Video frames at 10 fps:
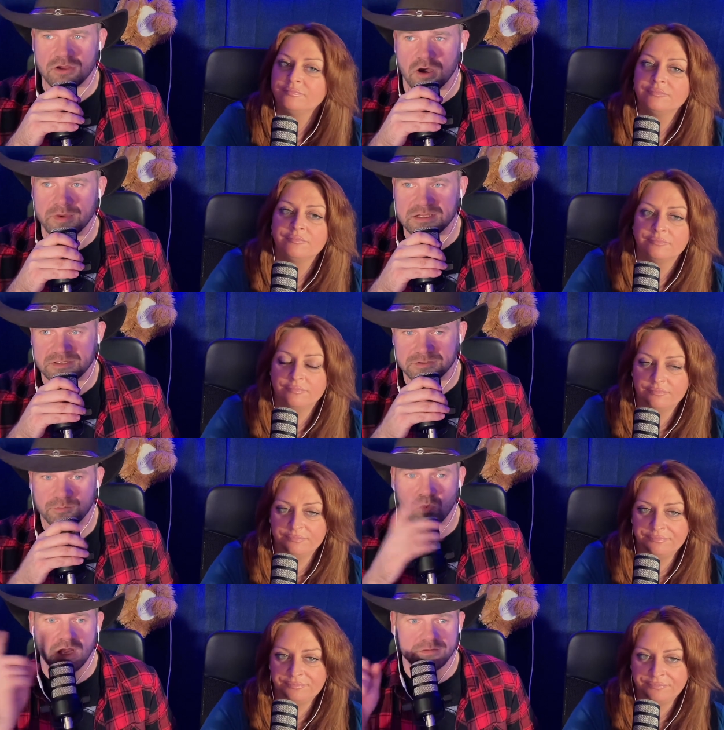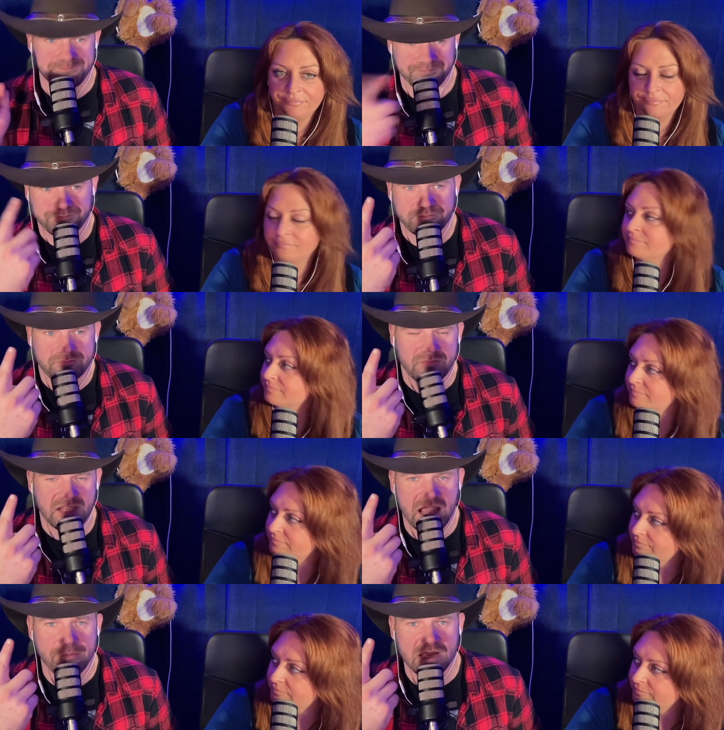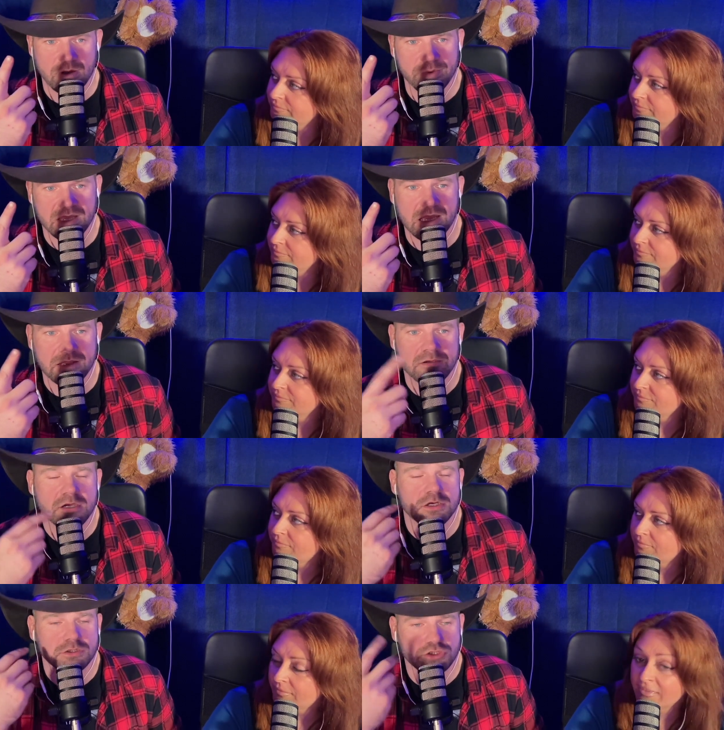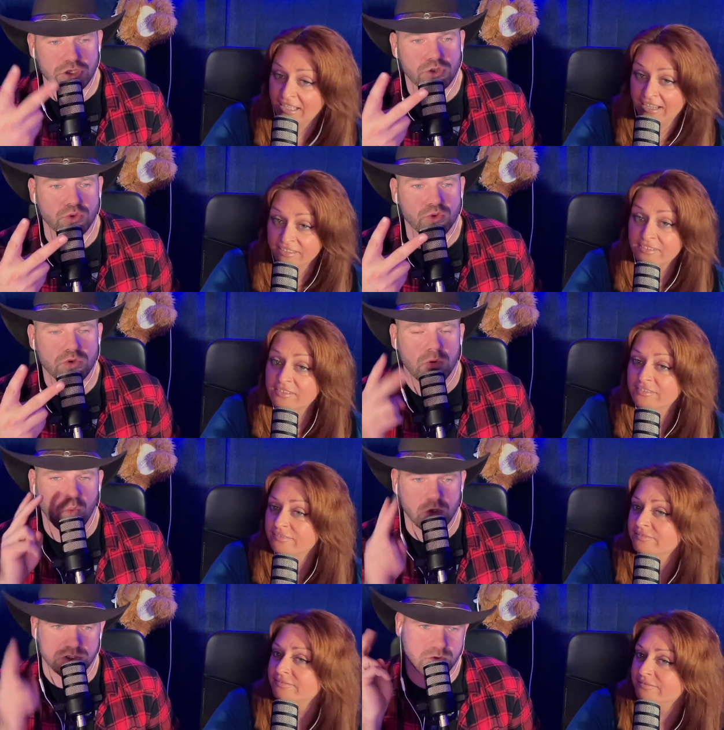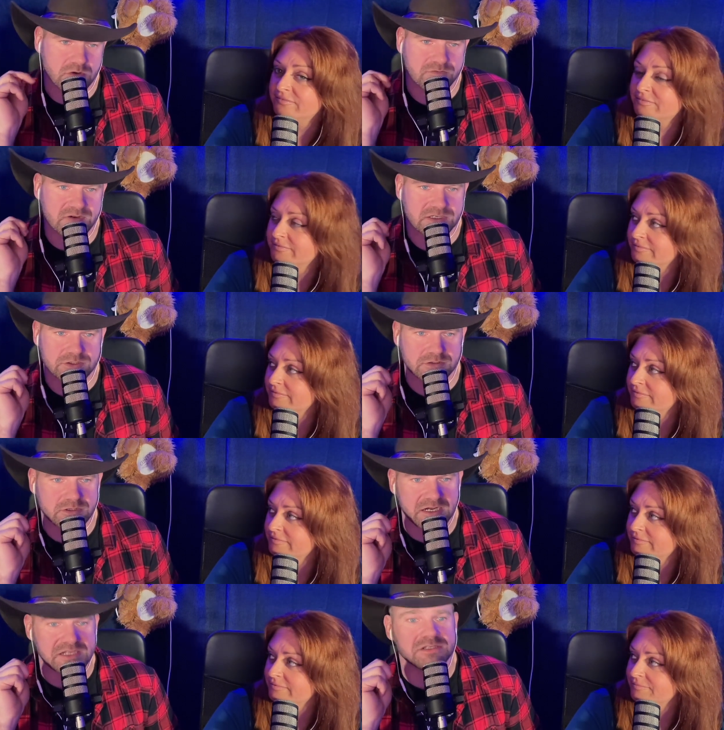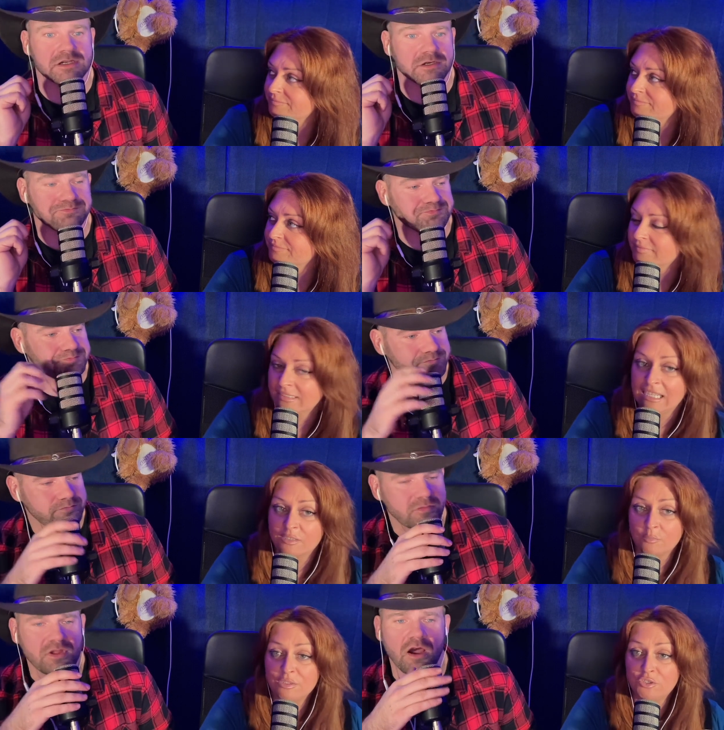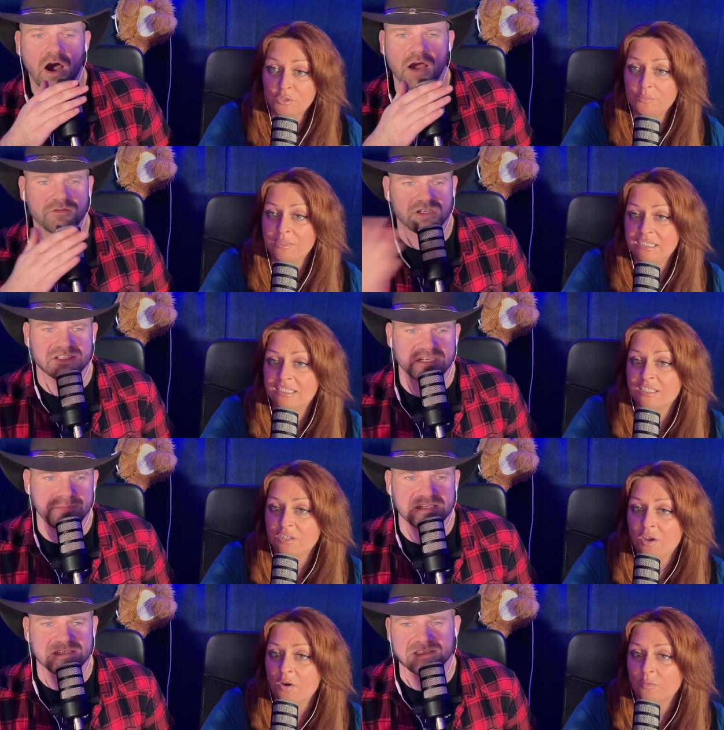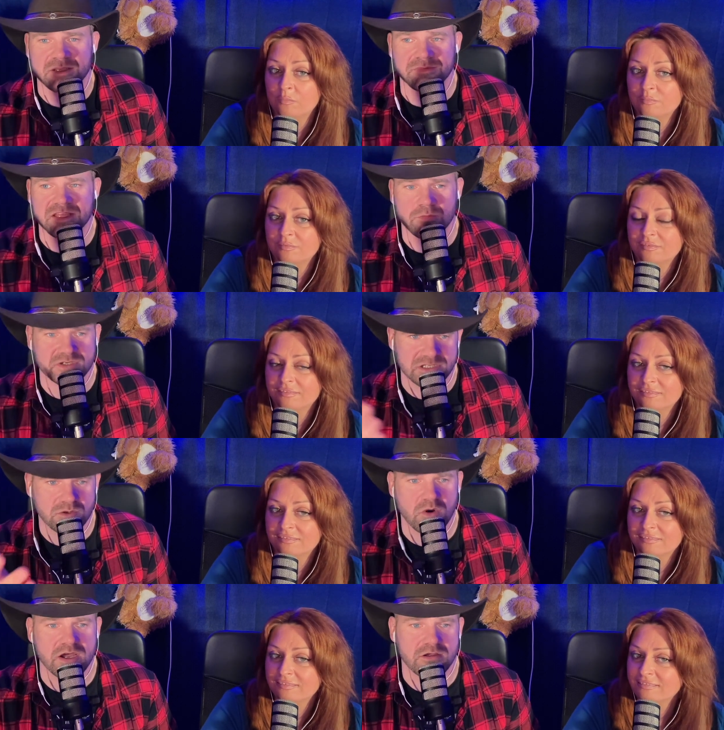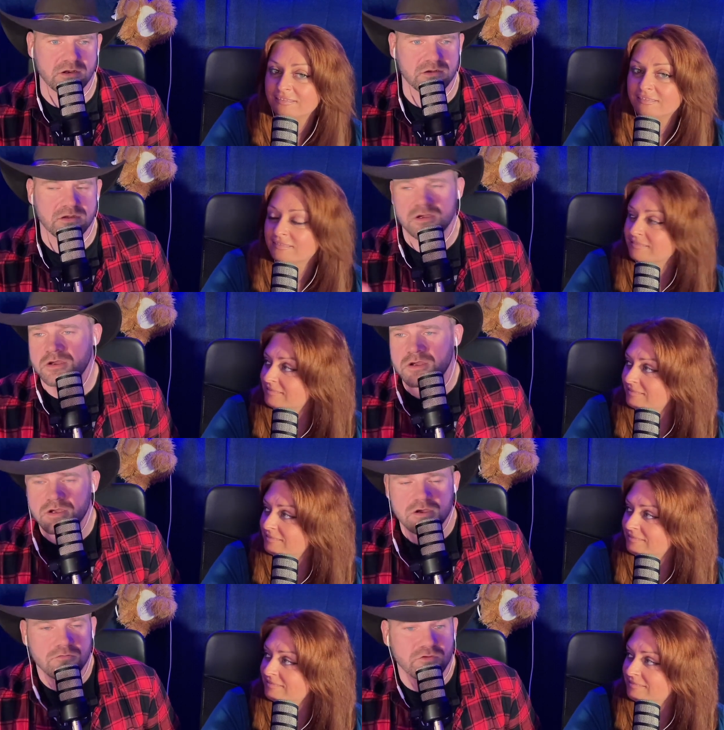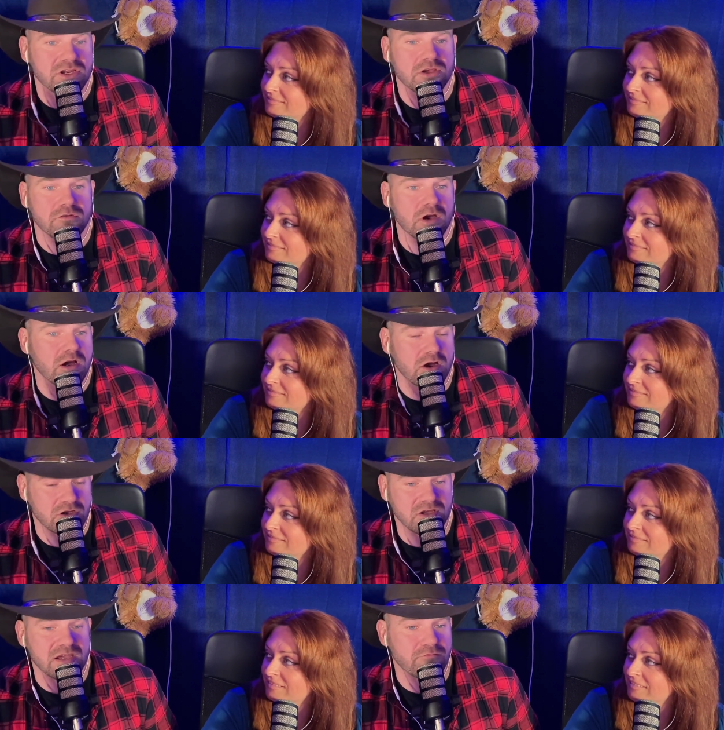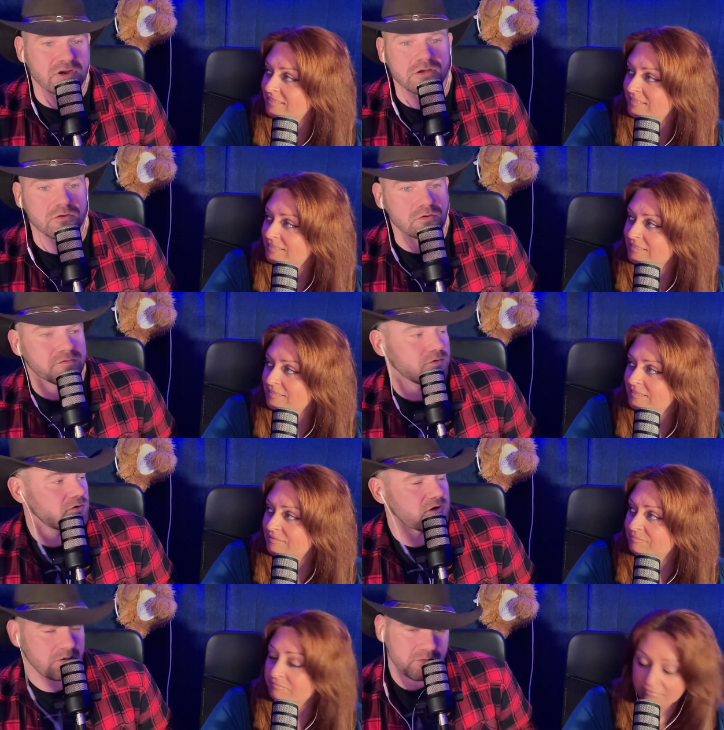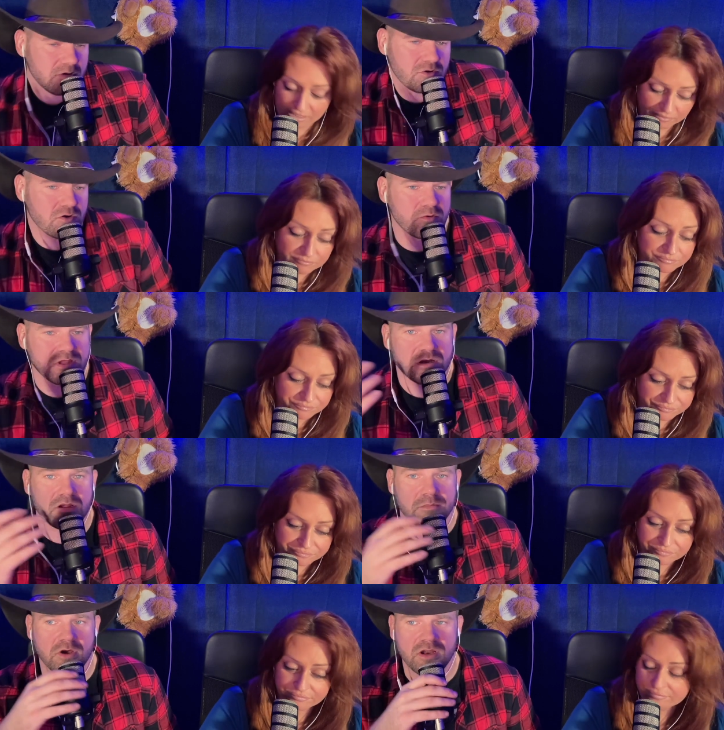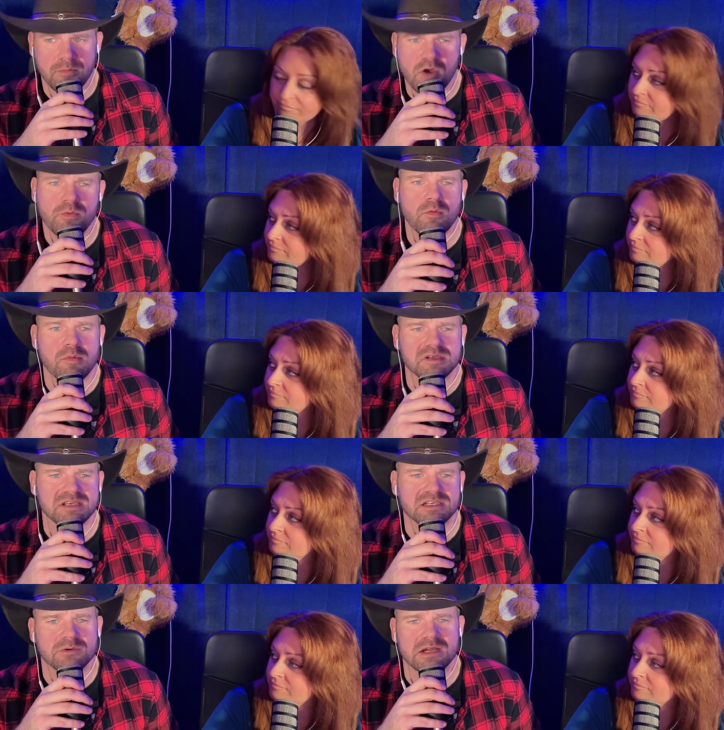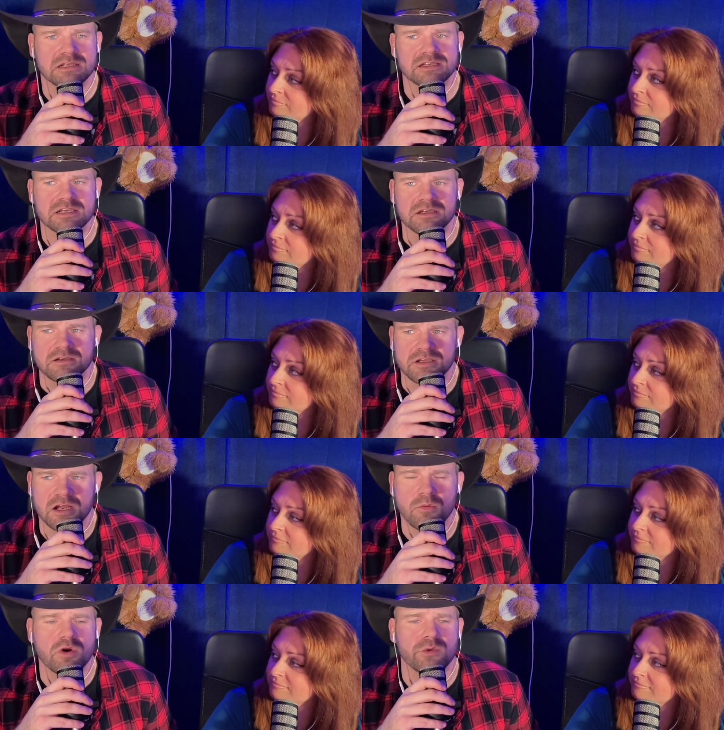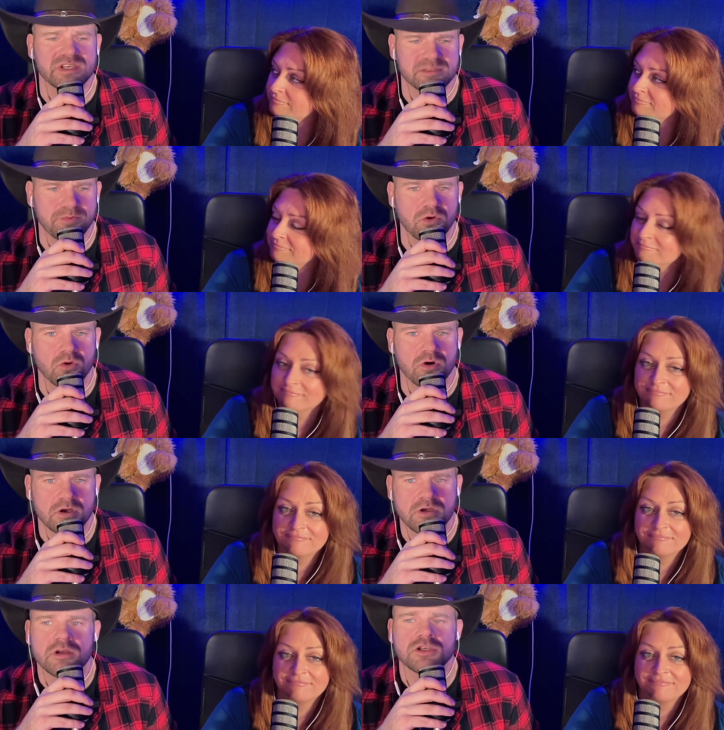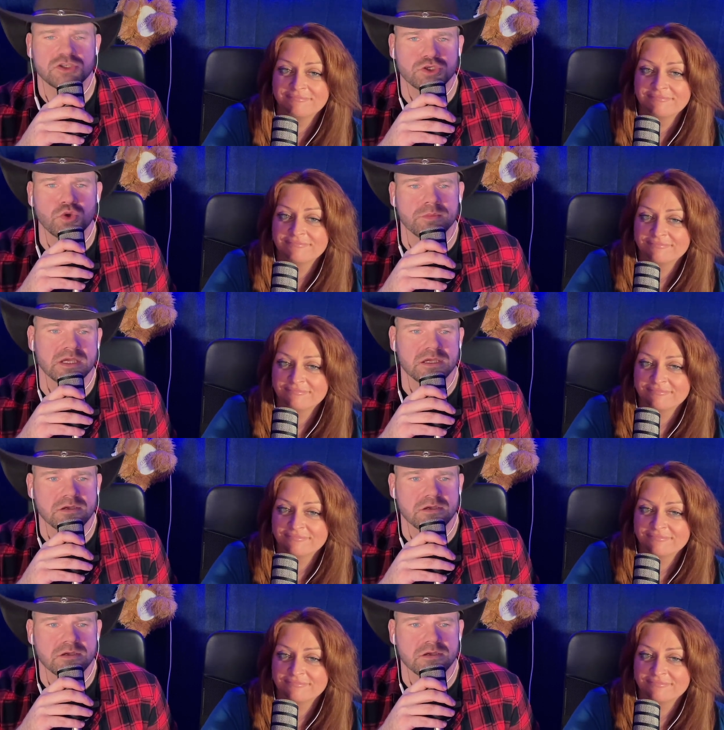Speaker 1: the comments, one, am I a little bit gay? Two, yes. what's your confession? I need to know. Yes, we do. I've just admitted know. something which is quite ridic- uh, I could get ridiculed for. I'm yeah. cool with that. I don't mind. I'm open with my sexuality. You know, I want to explore. Sue me.